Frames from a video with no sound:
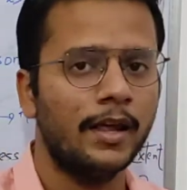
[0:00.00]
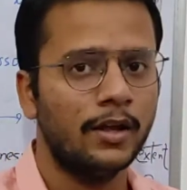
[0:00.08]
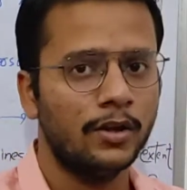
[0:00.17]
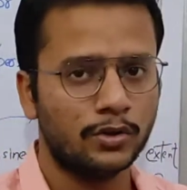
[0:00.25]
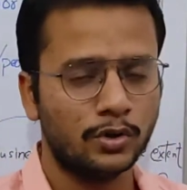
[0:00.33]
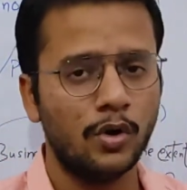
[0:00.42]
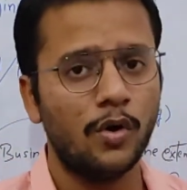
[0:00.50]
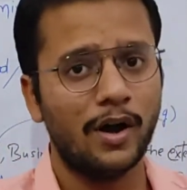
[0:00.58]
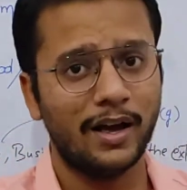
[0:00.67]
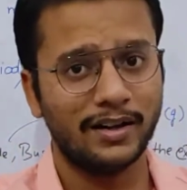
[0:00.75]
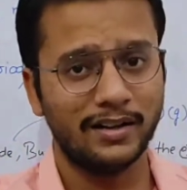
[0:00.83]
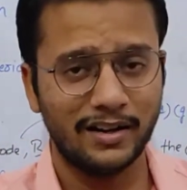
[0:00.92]

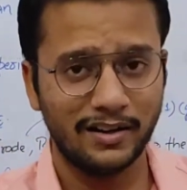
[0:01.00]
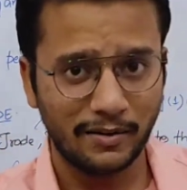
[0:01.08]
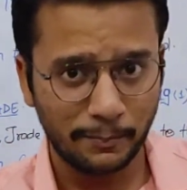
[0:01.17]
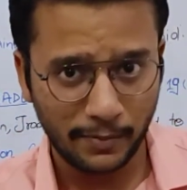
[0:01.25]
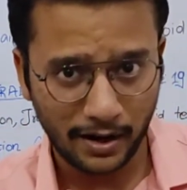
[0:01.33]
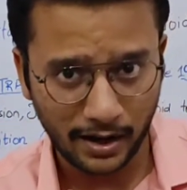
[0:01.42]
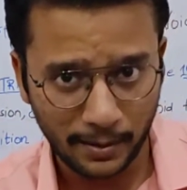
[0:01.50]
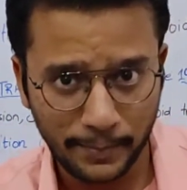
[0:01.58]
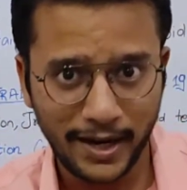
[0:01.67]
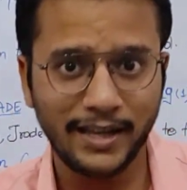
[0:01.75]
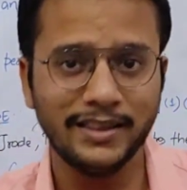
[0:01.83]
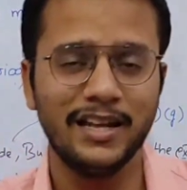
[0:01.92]
So
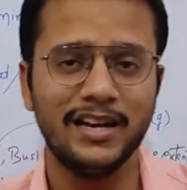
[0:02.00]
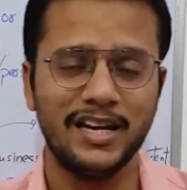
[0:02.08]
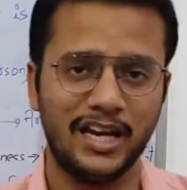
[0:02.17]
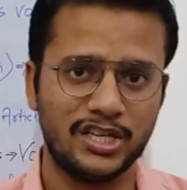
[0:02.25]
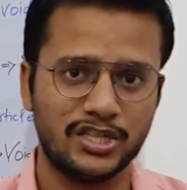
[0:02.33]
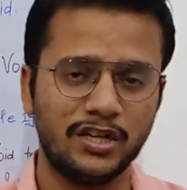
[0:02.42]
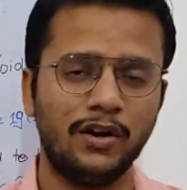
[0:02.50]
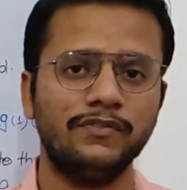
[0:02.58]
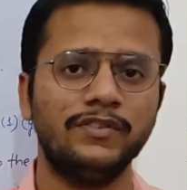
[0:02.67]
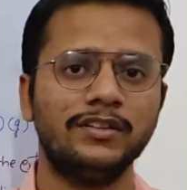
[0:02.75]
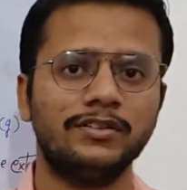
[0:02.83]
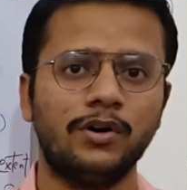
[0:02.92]
being the nature of
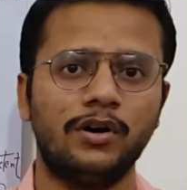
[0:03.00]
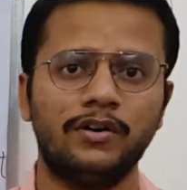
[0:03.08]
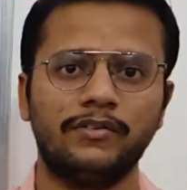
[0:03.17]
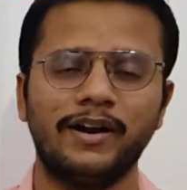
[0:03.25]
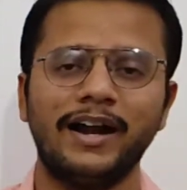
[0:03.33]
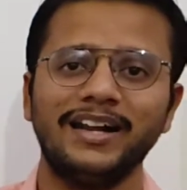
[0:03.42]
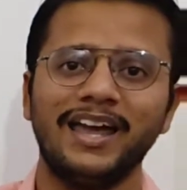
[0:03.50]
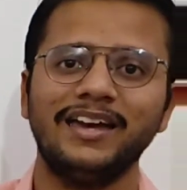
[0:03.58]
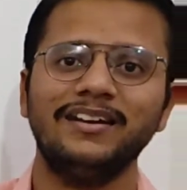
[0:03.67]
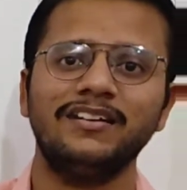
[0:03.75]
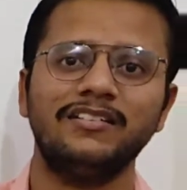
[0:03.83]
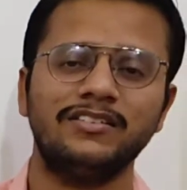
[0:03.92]
this contract in
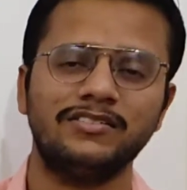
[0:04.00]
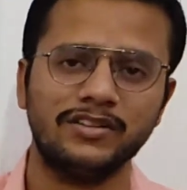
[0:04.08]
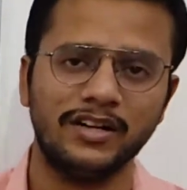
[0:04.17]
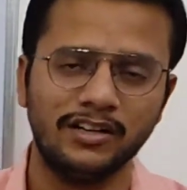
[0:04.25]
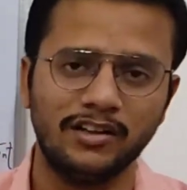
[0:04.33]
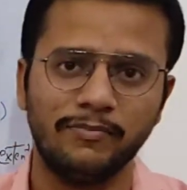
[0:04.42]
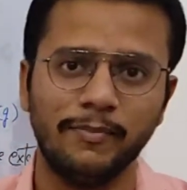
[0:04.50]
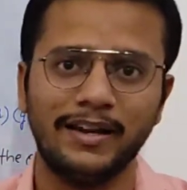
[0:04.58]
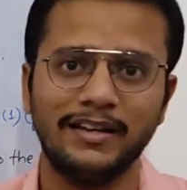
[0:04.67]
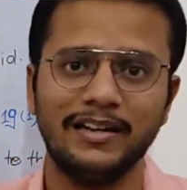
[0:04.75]
a restraint of marriage,